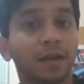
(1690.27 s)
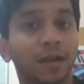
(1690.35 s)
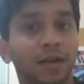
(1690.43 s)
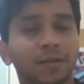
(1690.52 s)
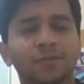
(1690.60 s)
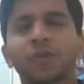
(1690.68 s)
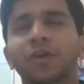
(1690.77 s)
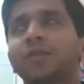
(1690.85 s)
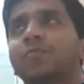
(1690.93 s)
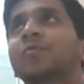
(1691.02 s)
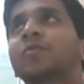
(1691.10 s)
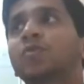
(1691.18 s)
uh,
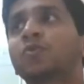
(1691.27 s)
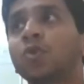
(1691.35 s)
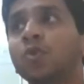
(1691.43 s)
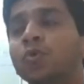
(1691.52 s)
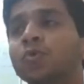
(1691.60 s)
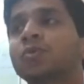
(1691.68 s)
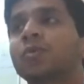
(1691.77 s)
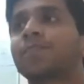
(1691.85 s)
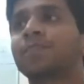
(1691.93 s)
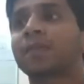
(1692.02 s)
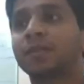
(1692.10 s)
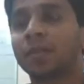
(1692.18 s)
sorry, those,
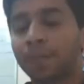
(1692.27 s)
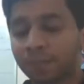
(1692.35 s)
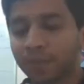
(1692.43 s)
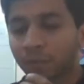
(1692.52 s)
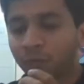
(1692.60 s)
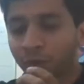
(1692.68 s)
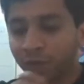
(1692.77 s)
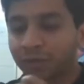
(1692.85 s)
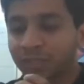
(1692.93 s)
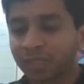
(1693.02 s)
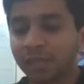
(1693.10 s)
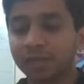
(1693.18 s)
the
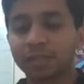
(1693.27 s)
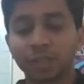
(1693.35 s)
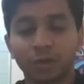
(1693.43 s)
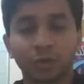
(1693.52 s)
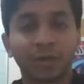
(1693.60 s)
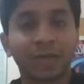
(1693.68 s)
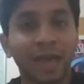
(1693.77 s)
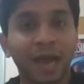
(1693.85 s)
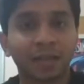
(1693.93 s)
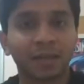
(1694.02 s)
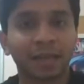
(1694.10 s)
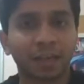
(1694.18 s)
whatever skills you
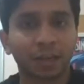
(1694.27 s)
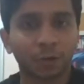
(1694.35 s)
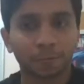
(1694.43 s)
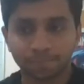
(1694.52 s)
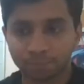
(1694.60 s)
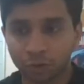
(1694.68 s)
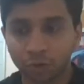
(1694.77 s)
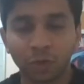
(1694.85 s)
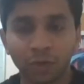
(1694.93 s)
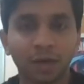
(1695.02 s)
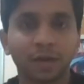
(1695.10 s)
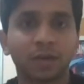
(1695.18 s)
gather, like, you know, you
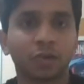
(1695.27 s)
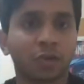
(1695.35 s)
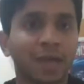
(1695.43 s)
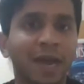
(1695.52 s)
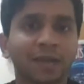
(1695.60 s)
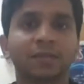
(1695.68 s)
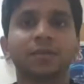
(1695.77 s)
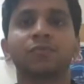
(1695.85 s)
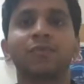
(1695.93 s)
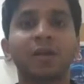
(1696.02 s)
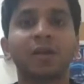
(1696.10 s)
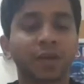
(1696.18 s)
learn, you gather
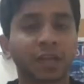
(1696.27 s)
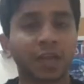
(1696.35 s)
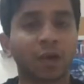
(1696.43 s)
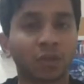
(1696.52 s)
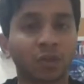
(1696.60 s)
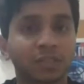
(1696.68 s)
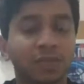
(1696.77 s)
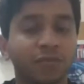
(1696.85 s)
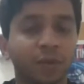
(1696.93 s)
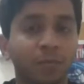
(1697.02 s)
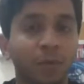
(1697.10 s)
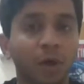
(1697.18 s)
while working on these
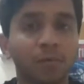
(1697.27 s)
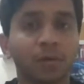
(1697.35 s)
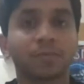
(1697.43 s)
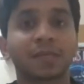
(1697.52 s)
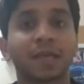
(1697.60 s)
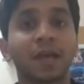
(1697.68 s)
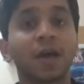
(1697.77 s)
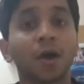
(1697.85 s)
different problems